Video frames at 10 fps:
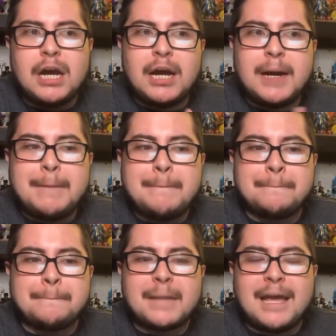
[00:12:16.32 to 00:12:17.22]

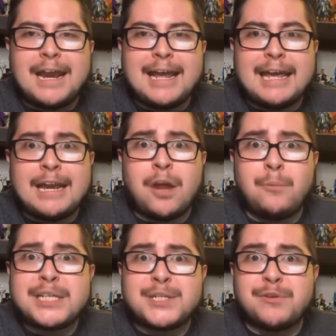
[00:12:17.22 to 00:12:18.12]
And I
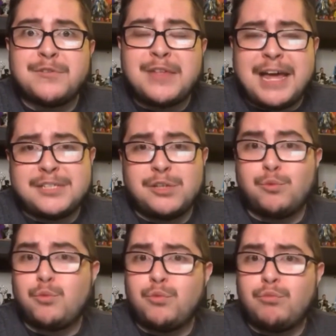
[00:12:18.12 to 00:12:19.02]
cannot wait to review that.
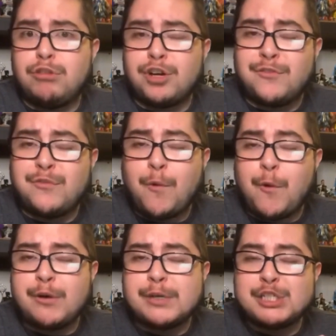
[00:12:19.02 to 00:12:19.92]
So look
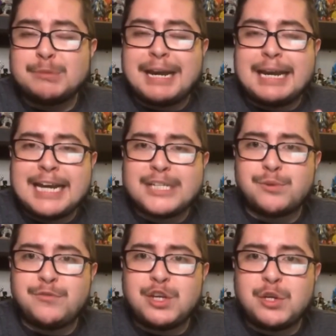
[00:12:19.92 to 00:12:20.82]
forward to my
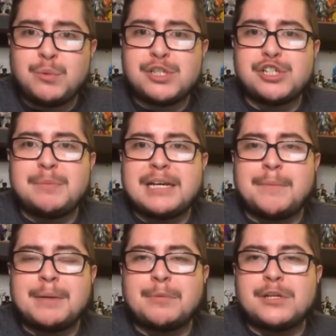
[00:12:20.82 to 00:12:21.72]
next review, which should be
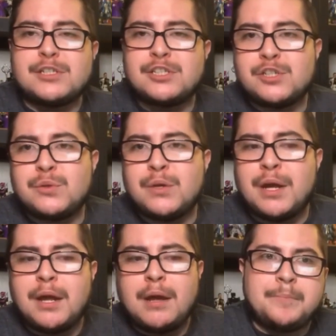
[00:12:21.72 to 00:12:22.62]
coming pretty soon.
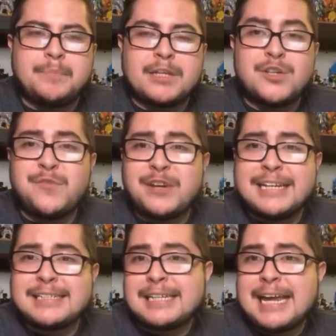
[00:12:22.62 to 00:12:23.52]
Don't
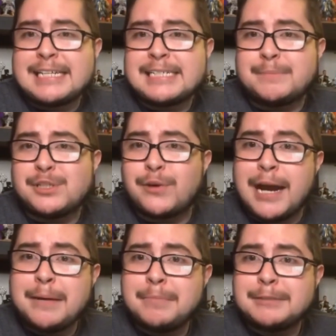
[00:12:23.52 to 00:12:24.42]
forget to like and
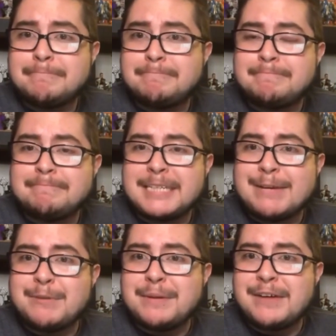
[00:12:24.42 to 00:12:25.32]
subscribe.
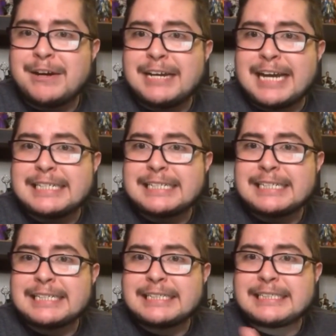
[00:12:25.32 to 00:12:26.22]
It would be very
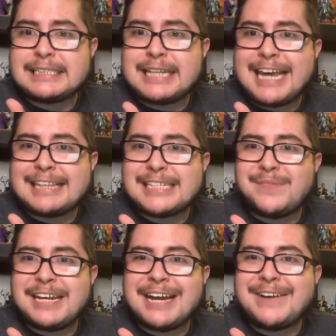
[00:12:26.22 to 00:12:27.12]
nice. Like
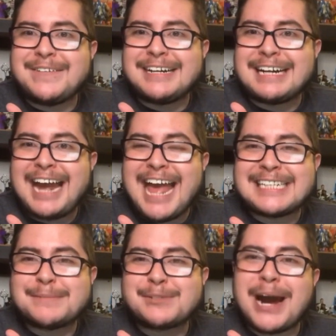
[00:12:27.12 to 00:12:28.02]
this video
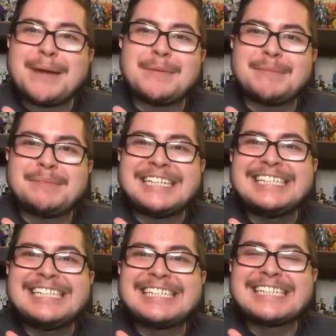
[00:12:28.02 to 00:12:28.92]
and subscribe,
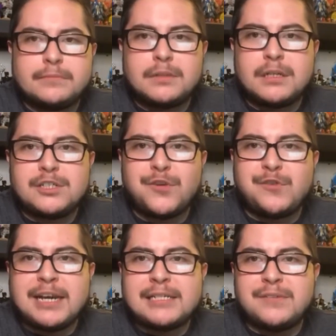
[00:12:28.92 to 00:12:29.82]
please. Don't
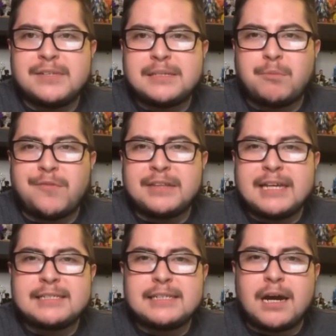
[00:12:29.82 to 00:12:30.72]
forget to visit
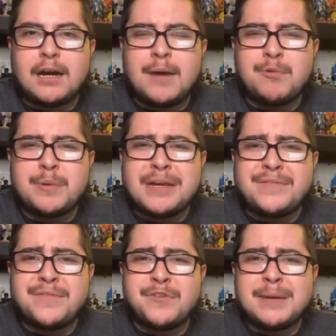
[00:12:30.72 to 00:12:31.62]
morphinlegacy.com where we
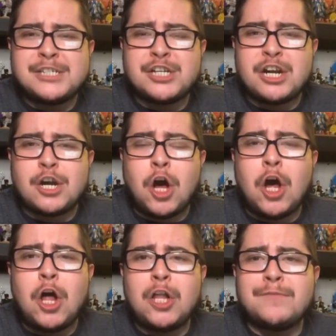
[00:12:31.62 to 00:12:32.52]
have information on
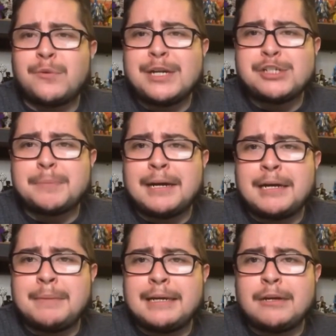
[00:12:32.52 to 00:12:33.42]
all of the Rangers
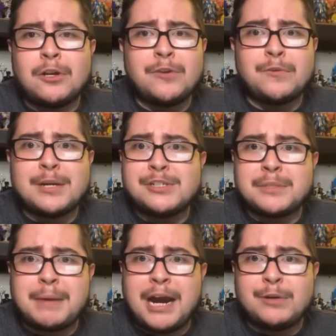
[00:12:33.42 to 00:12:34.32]
behind me and all of the
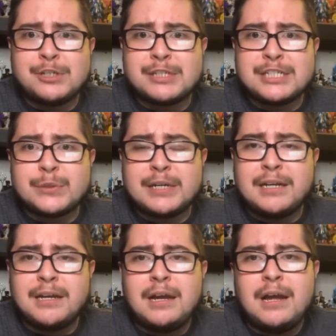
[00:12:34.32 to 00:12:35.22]
Rangers in Power Rangers history,
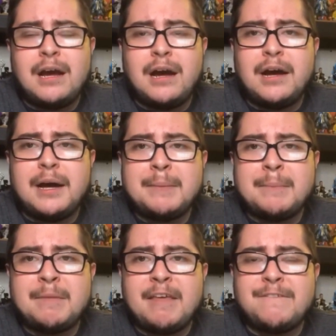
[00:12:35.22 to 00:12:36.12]

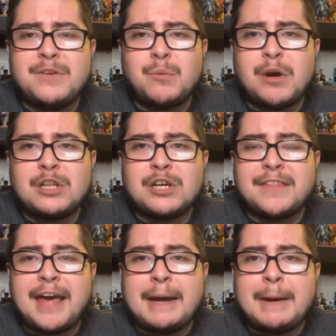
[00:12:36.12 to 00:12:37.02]
if you want to
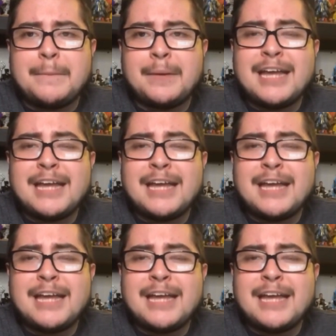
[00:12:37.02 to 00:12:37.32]
look that up.